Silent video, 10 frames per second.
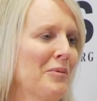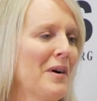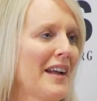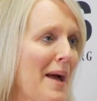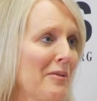
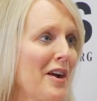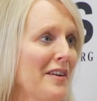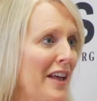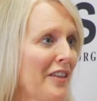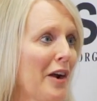Well, Common Ground
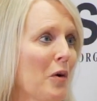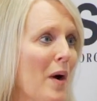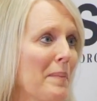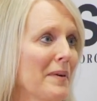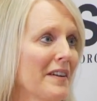Healthcare
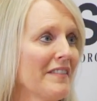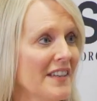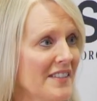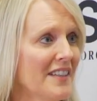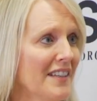Cooperative
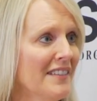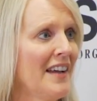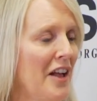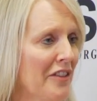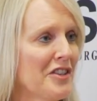is a
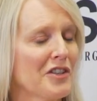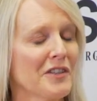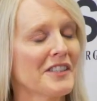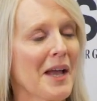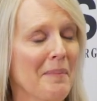health
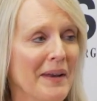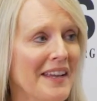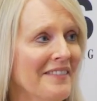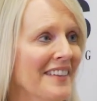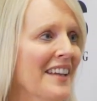insurance company,